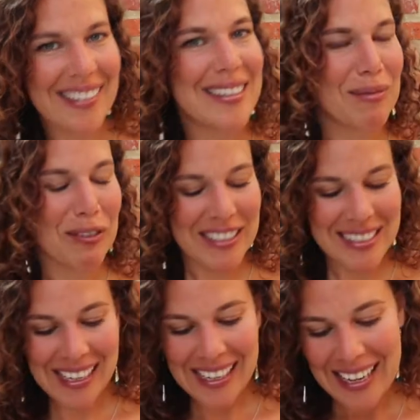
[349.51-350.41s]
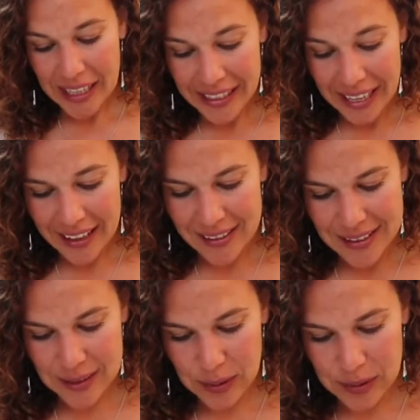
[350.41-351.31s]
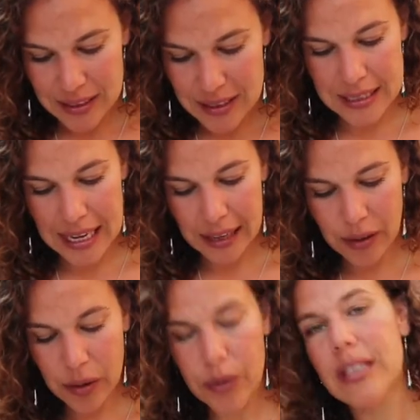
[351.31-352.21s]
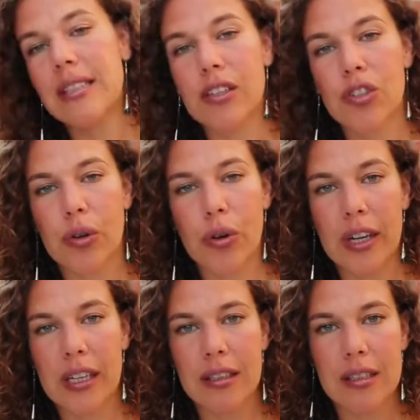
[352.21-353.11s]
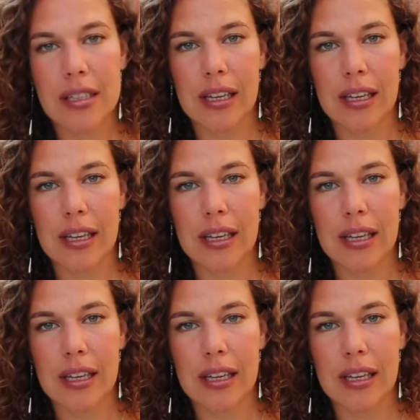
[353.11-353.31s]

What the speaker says: It's Marissa. And yeah, so this is tallow, essential oils,